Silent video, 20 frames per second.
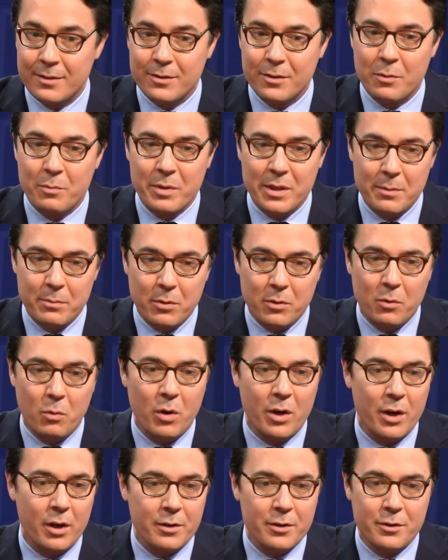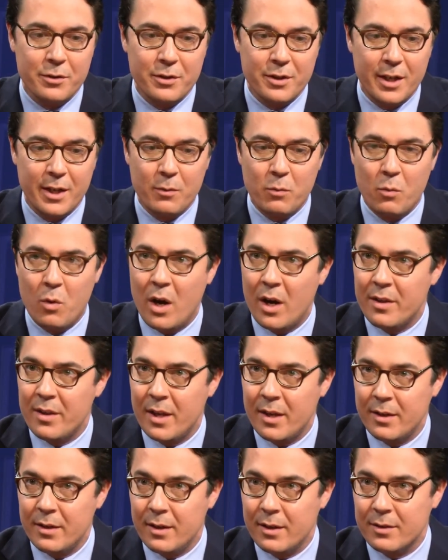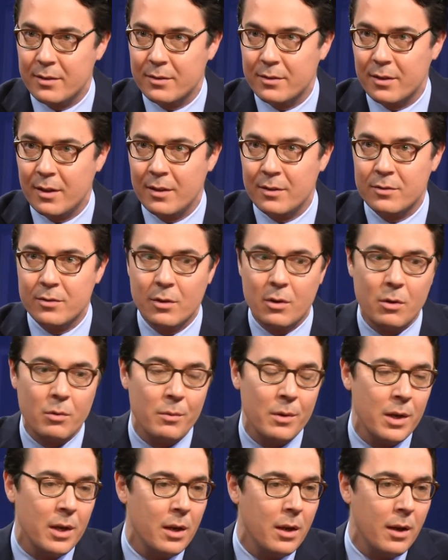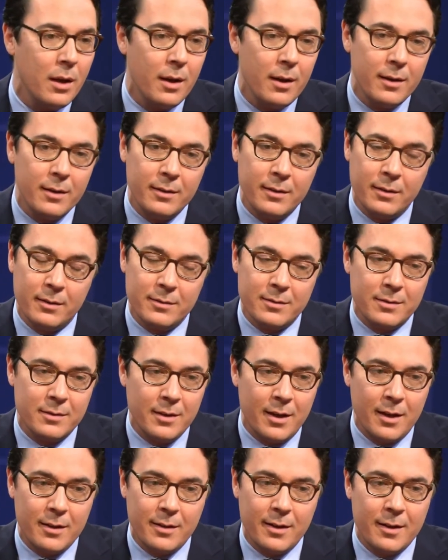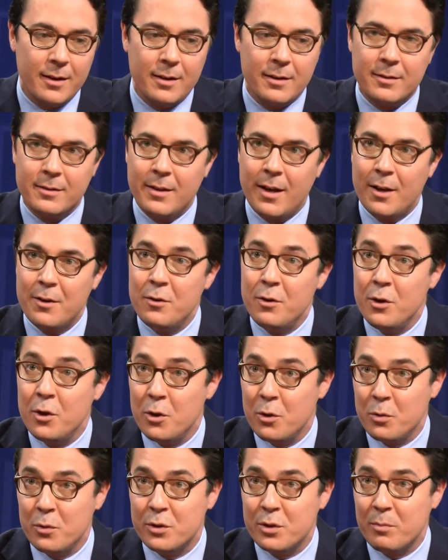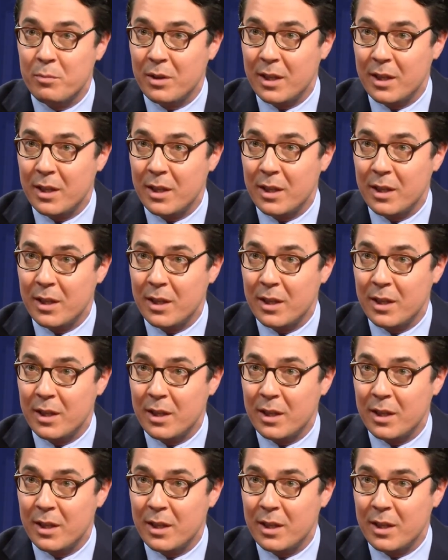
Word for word: And so people want to understand why that is. And so, you know, it's not new to